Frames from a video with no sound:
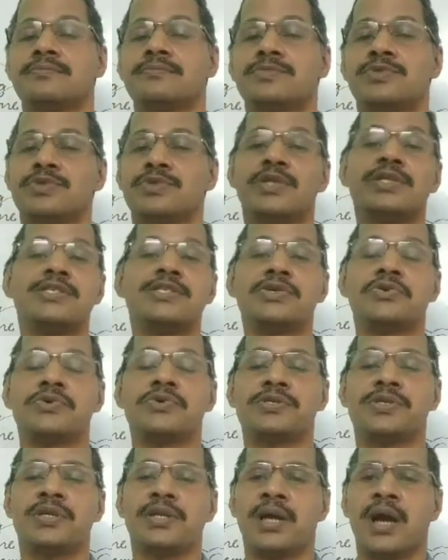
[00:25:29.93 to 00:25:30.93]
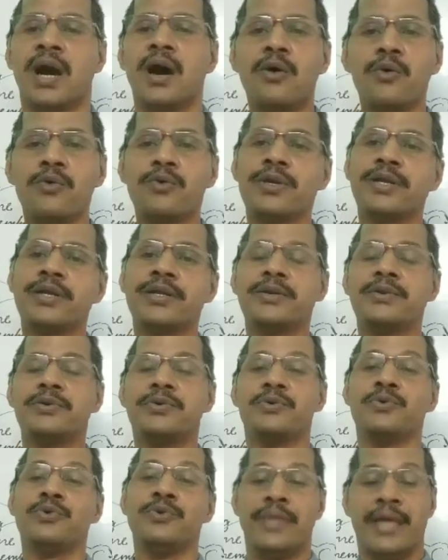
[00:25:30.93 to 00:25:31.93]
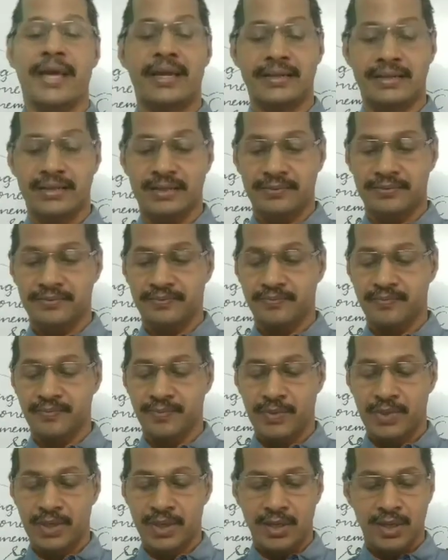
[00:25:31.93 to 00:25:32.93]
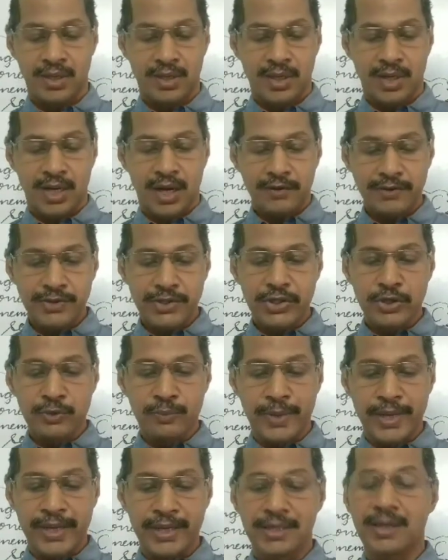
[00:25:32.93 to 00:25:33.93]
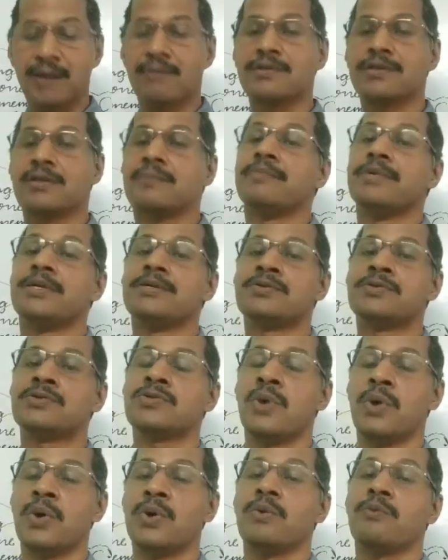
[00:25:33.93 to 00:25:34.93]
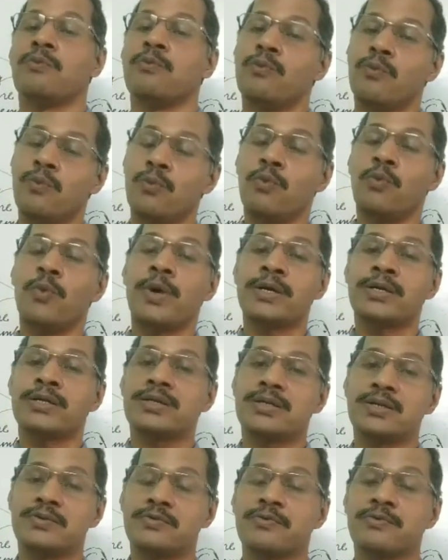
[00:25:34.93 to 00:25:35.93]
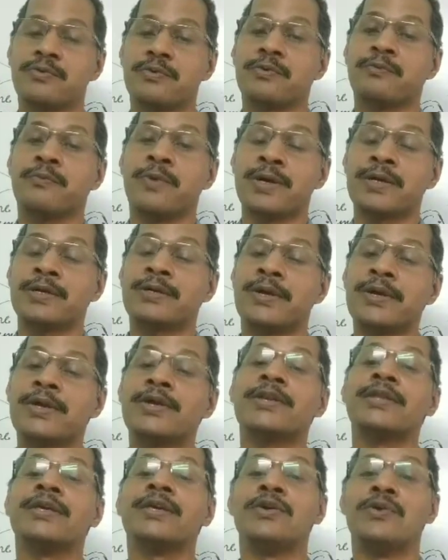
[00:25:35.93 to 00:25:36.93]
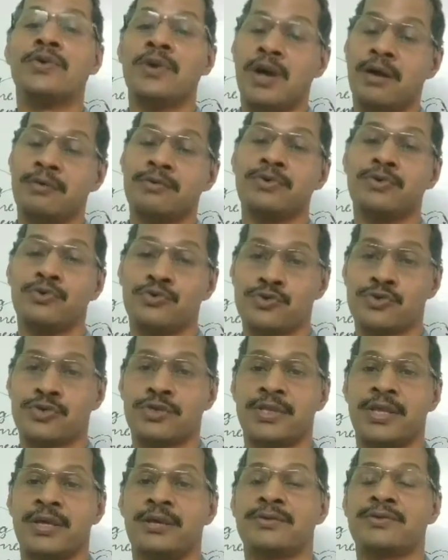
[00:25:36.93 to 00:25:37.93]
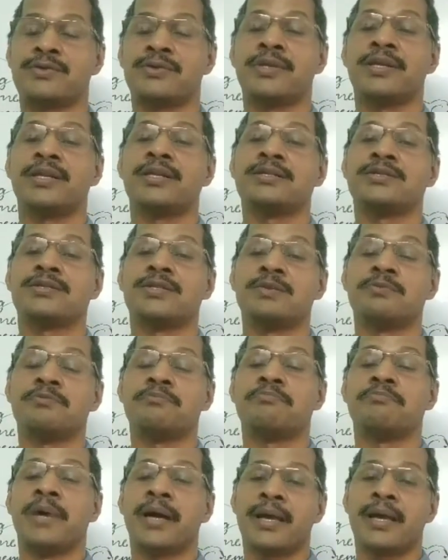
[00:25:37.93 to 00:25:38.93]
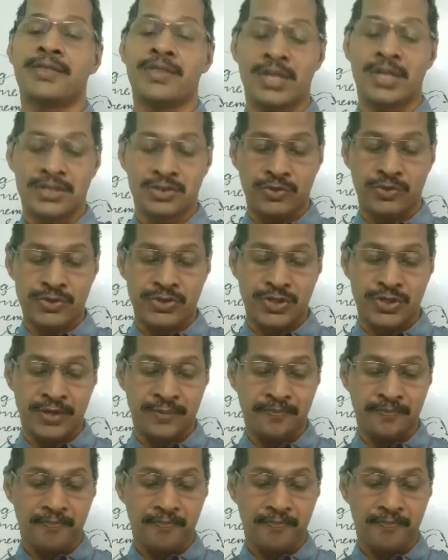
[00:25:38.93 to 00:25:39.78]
So that's the question. How did you do that? How did you bring down the beast? So what technique you have used there? So that is Mahendra's question.